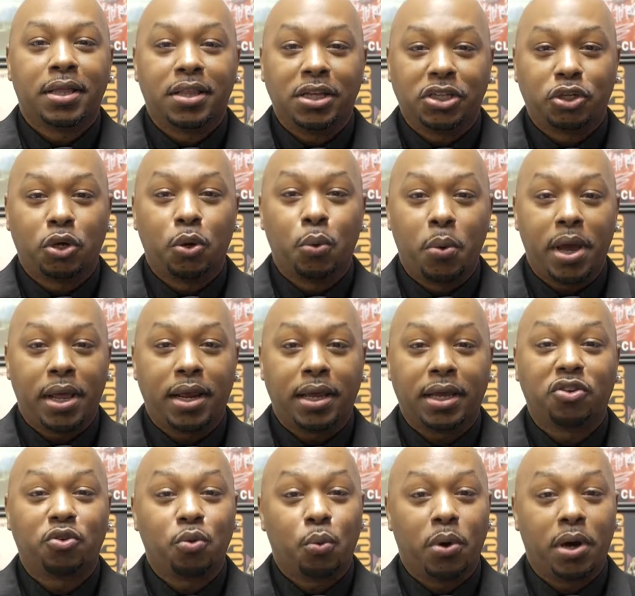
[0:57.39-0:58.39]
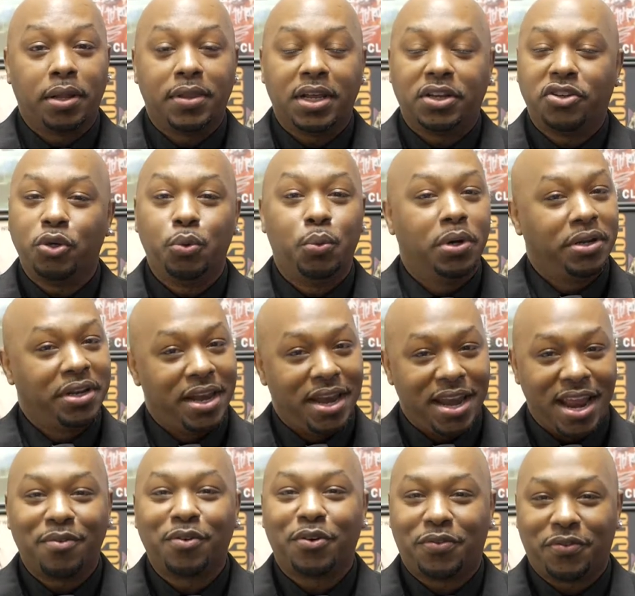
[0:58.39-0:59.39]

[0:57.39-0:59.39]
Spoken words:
that your wedding is one that you will never